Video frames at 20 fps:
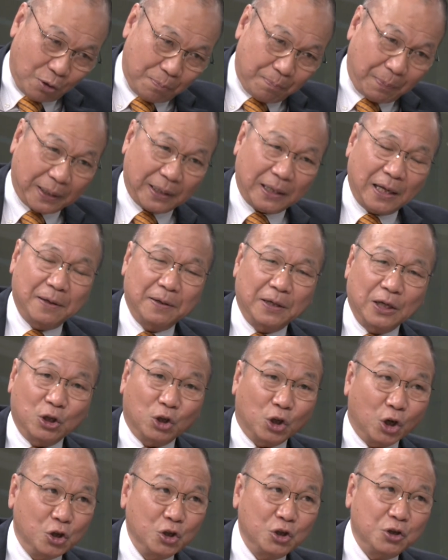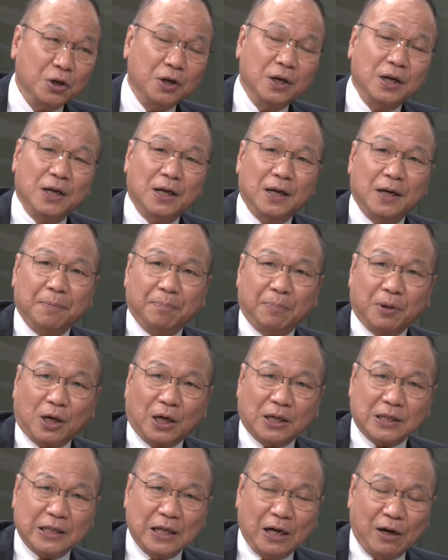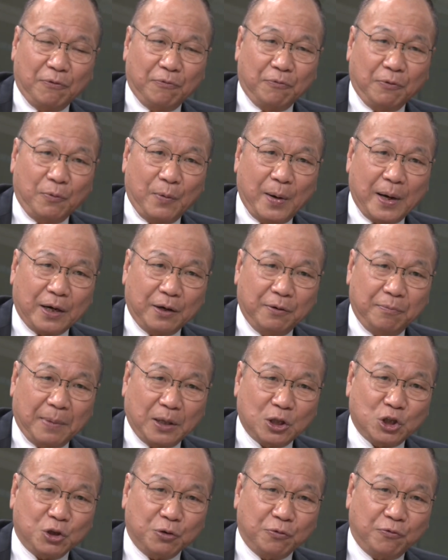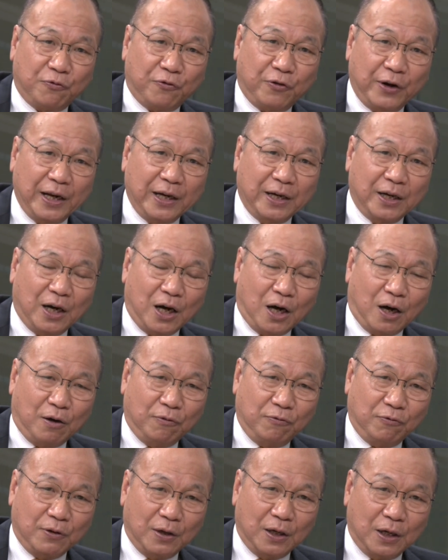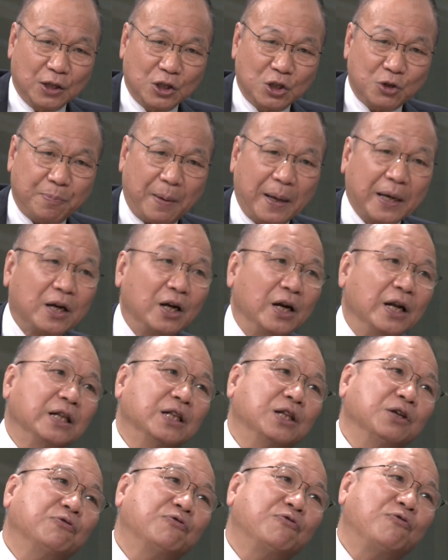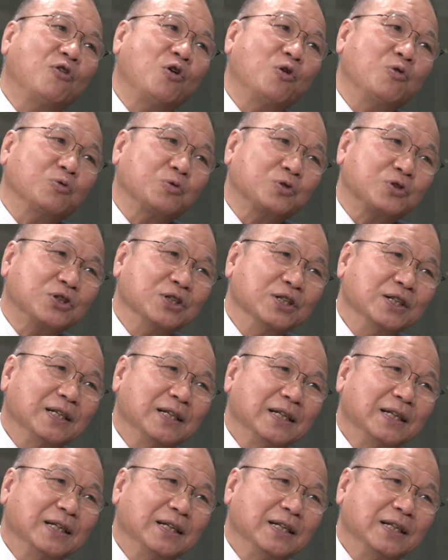But then they don't, because they are very much afraid of speculative flows